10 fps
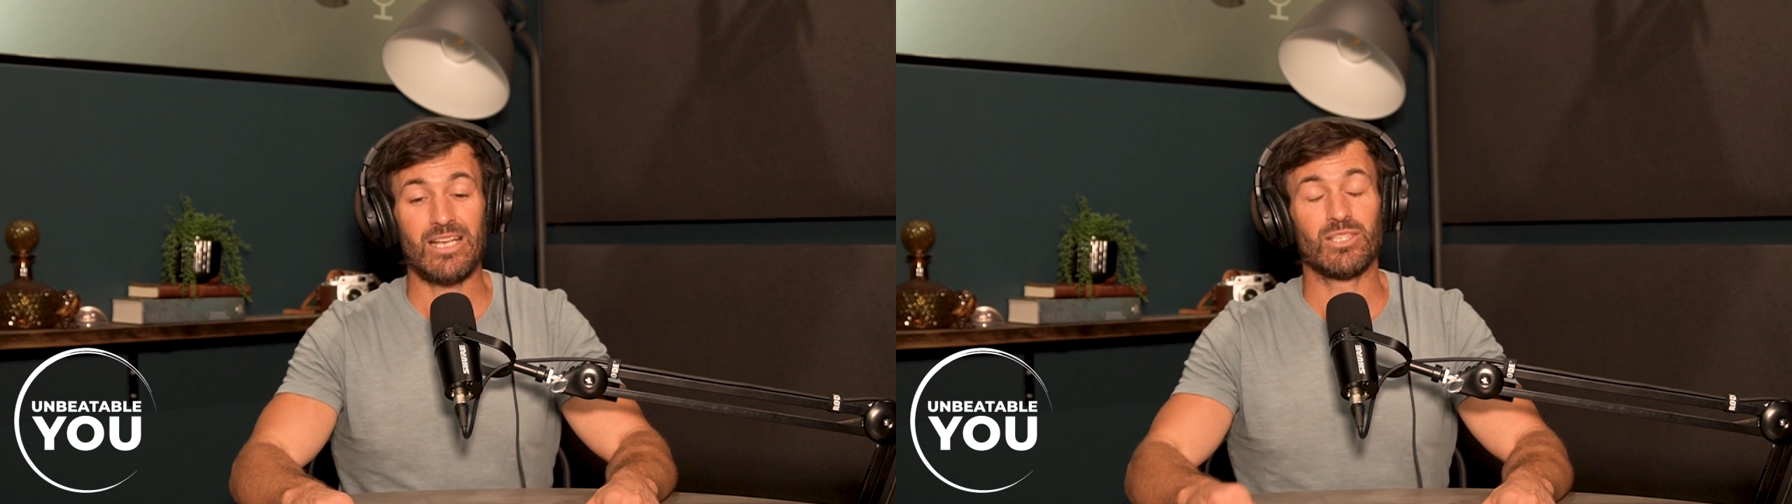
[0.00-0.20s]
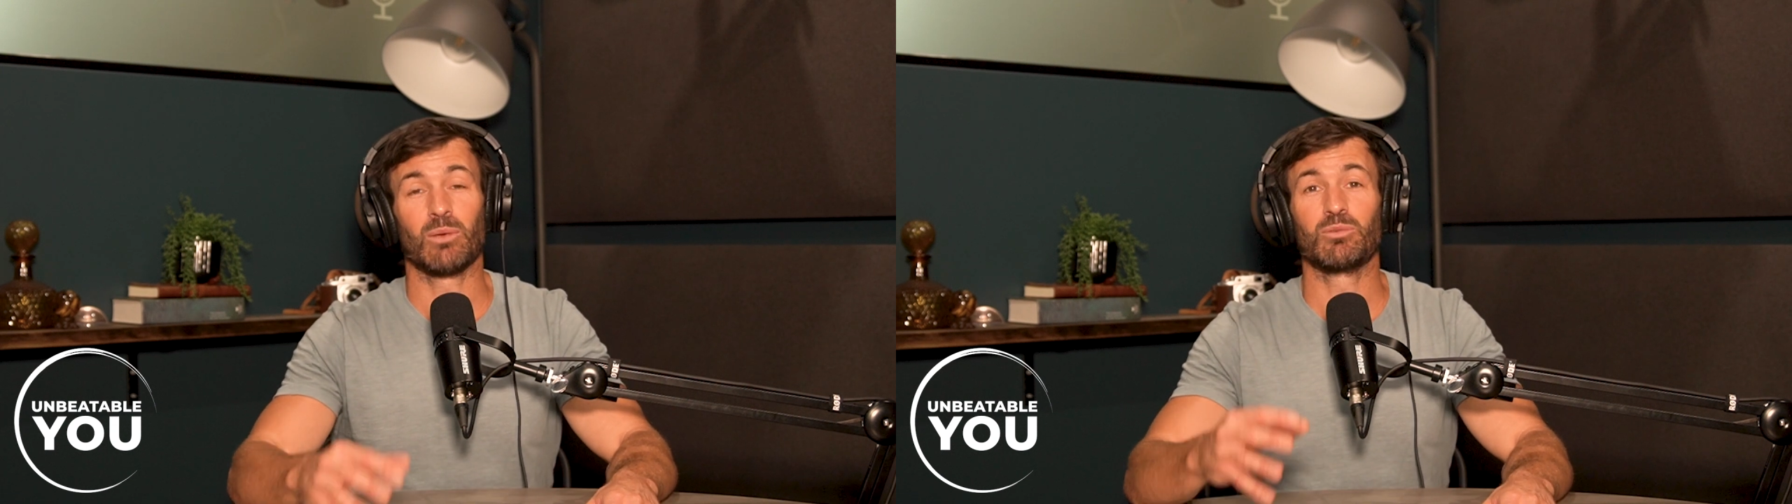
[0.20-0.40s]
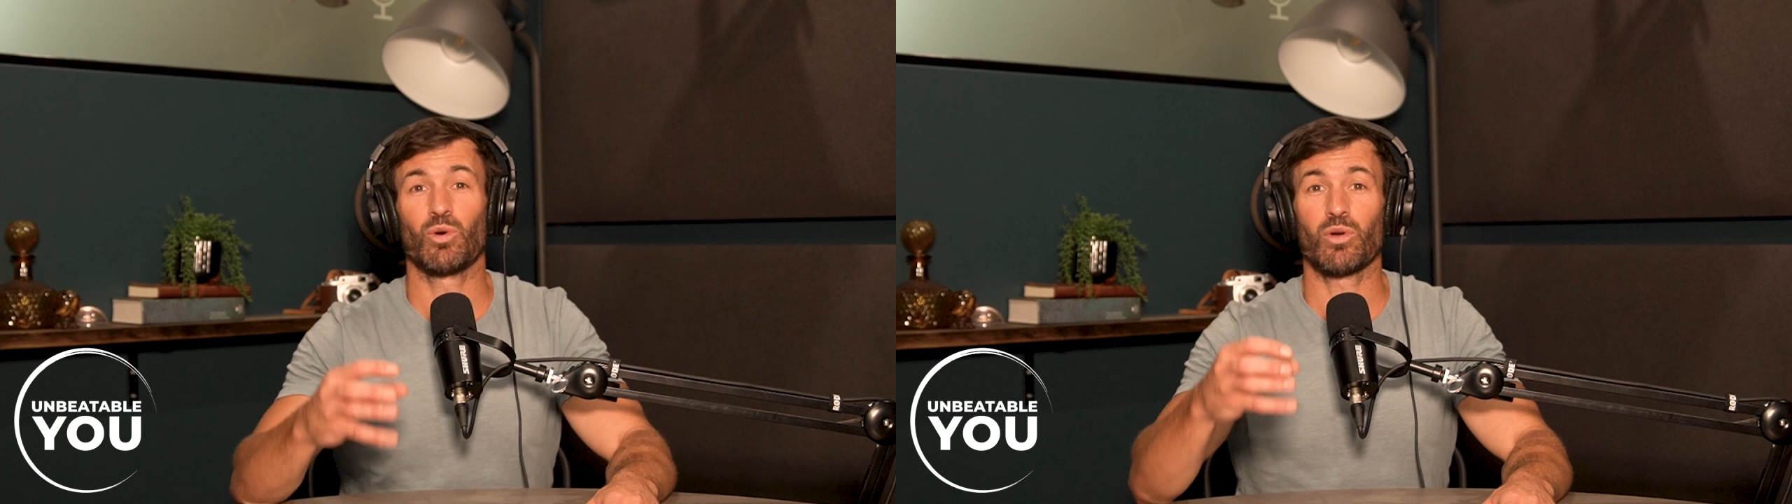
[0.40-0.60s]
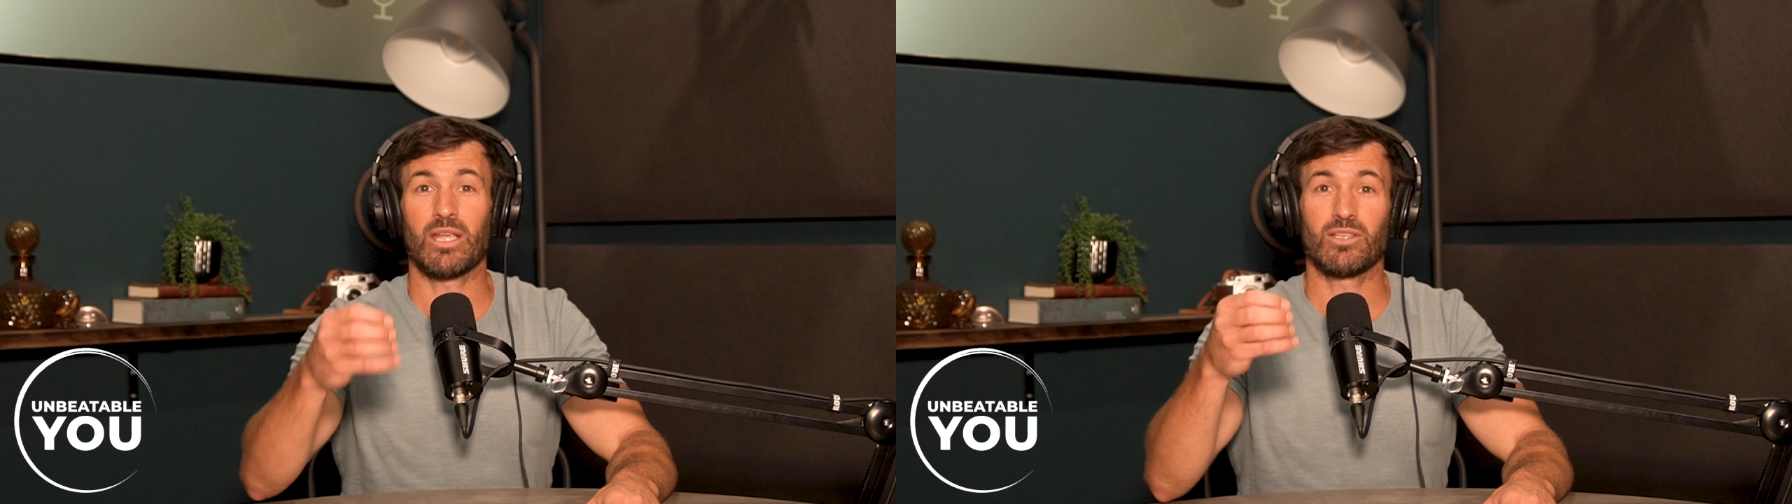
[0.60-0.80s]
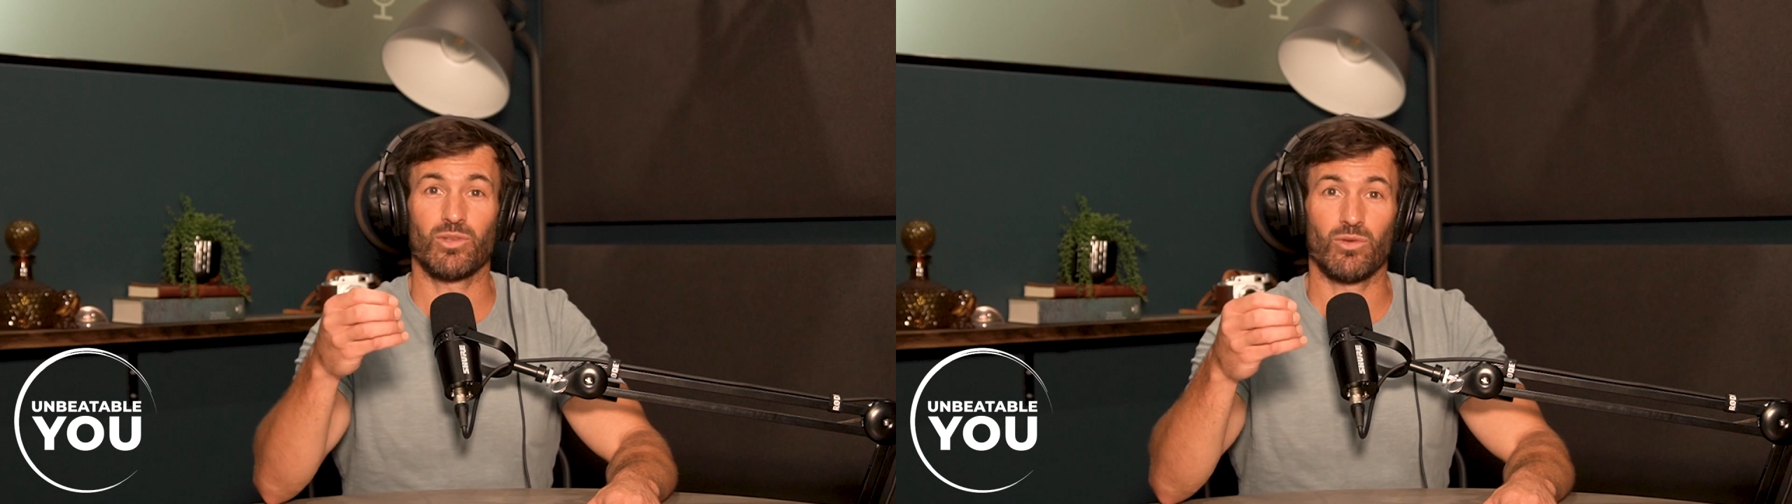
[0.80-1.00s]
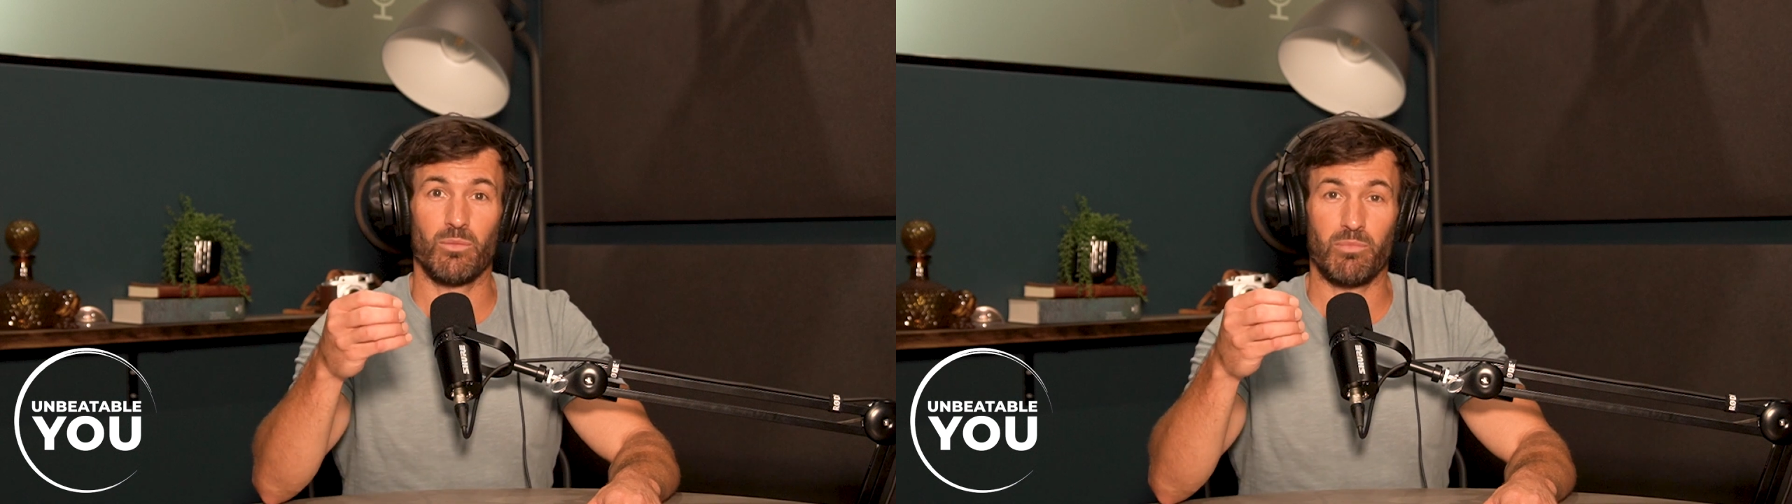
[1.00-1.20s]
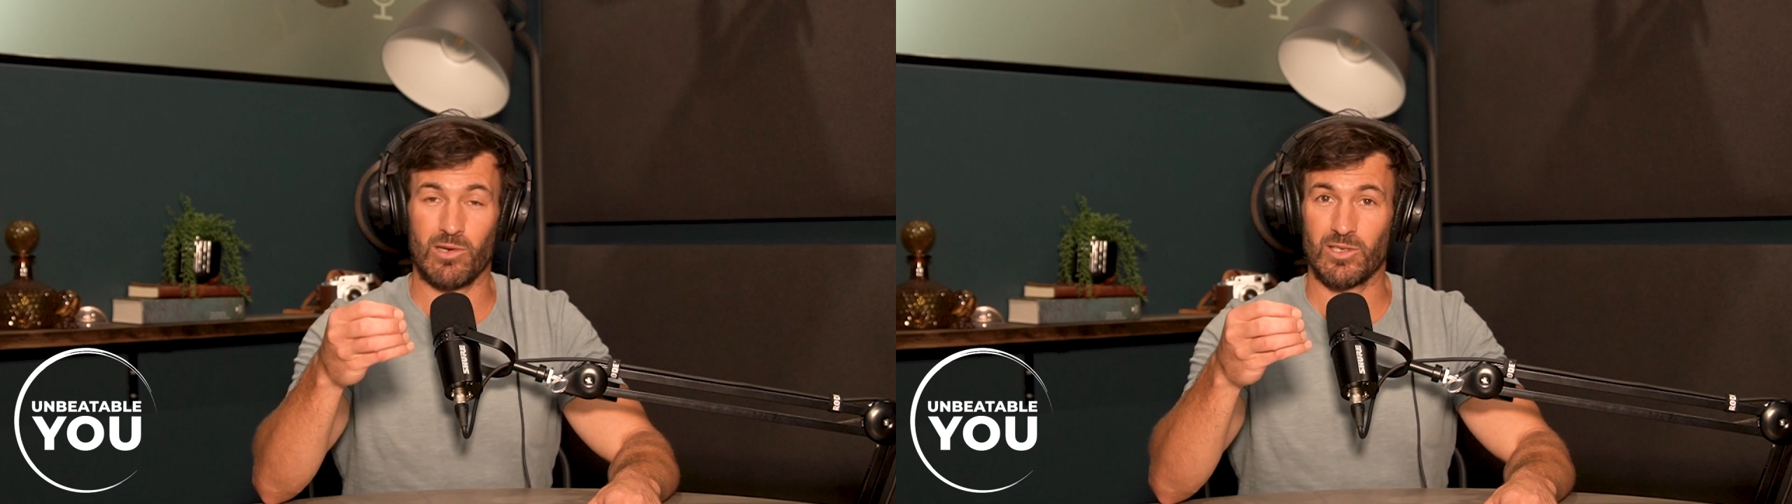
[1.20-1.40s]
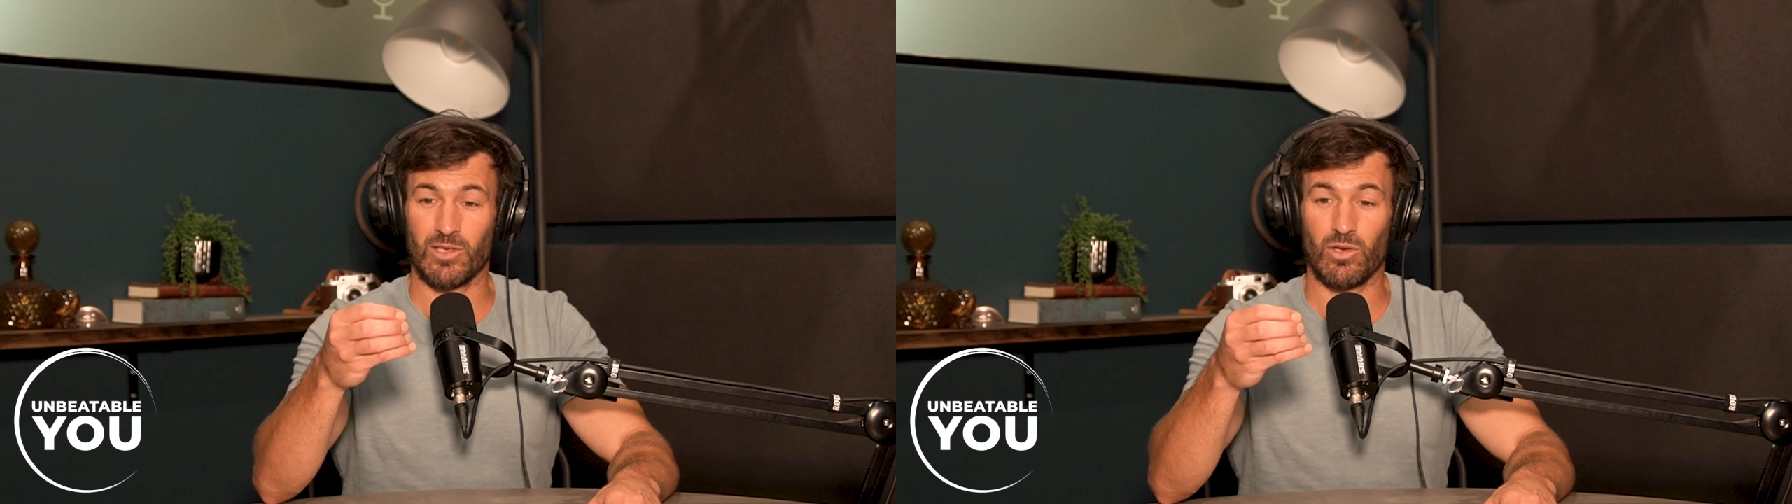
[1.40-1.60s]
So I'm talking to the
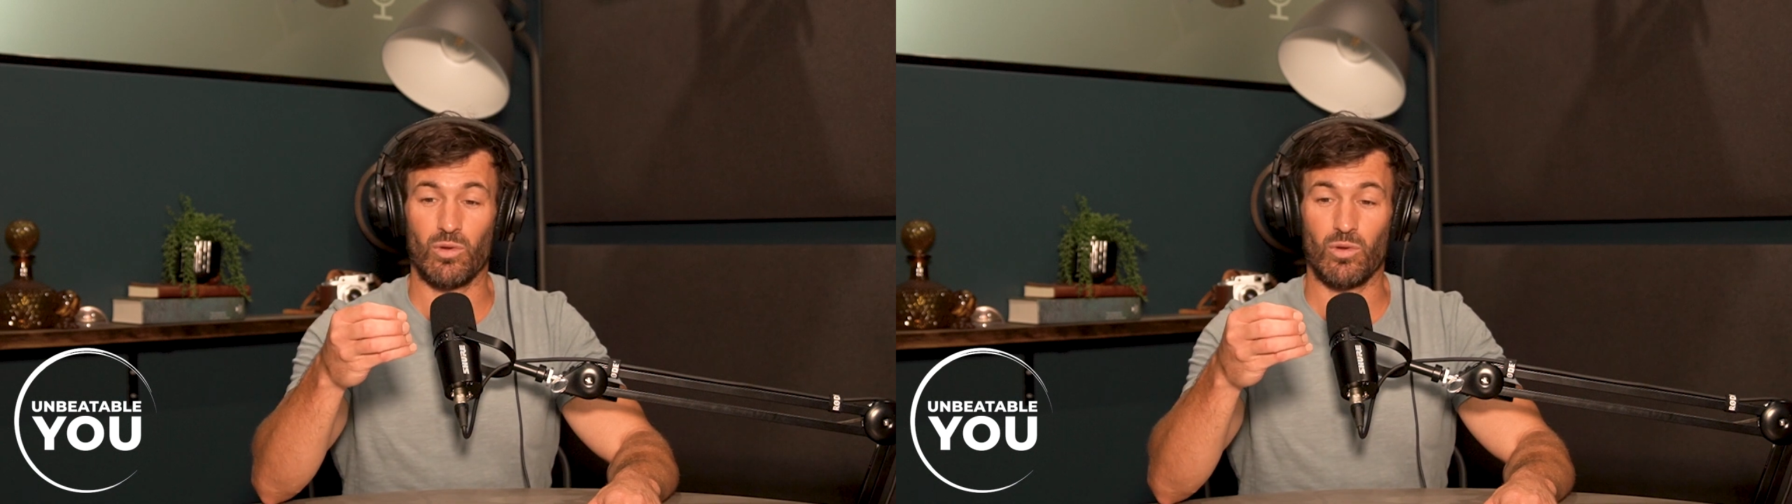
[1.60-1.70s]
person